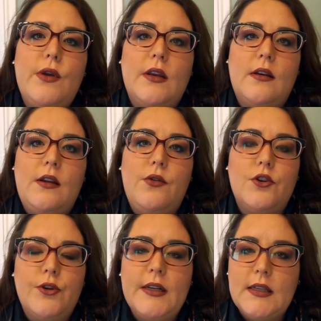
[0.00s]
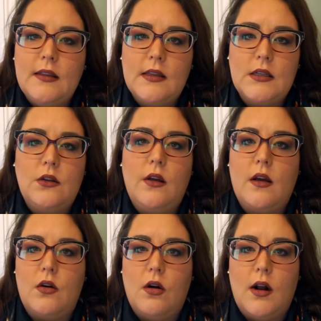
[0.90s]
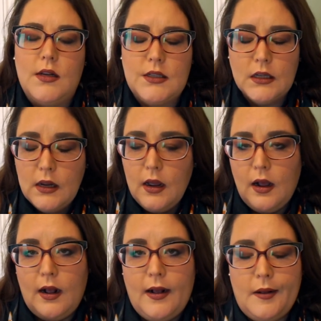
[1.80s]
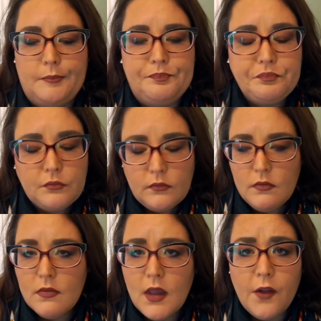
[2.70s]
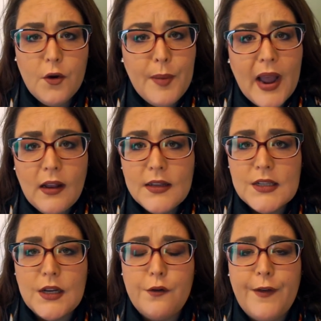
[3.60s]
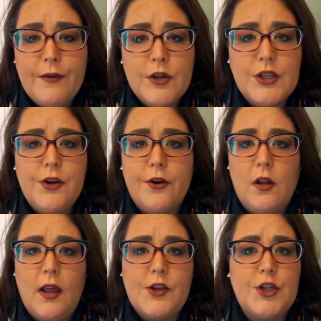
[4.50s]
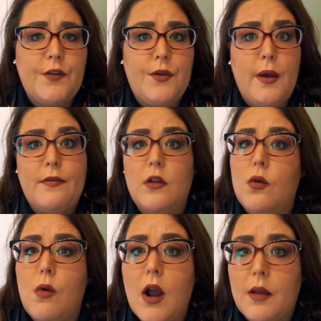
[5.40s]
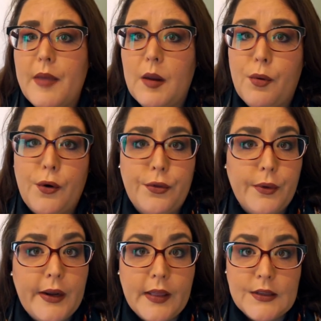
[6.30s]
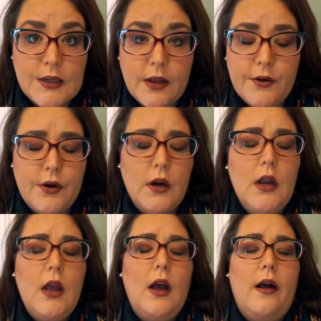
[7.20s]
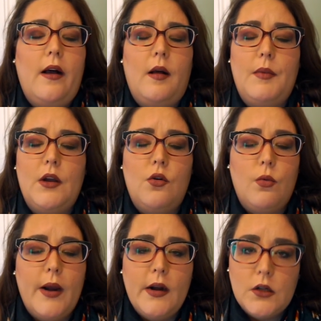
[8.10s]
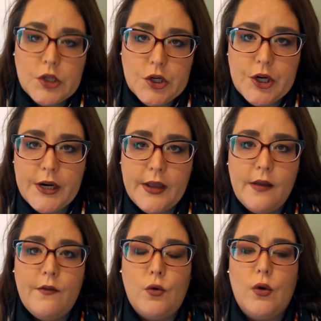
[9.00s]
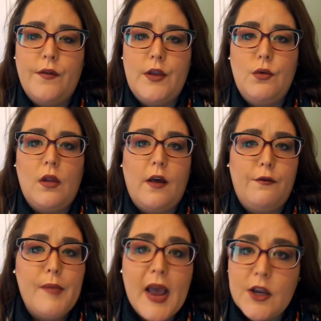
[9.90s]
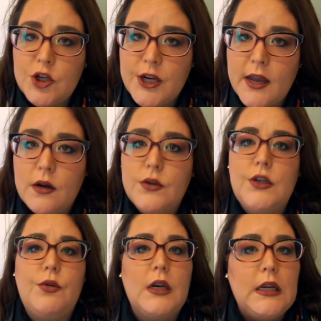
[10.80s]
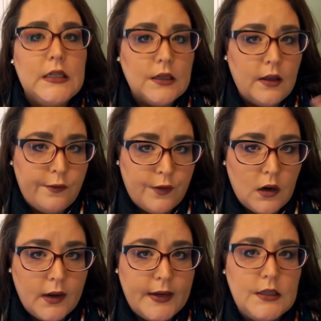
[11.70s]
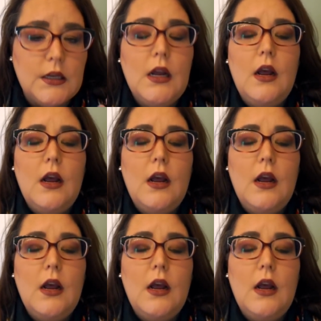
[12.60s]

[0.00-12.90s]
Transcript: can, you can translate this look across um, other palettes that are favorites in your collection. If you have the Lorac Mega Pro 3, that's another um, great alternative or if you love MAC shadows you can easily find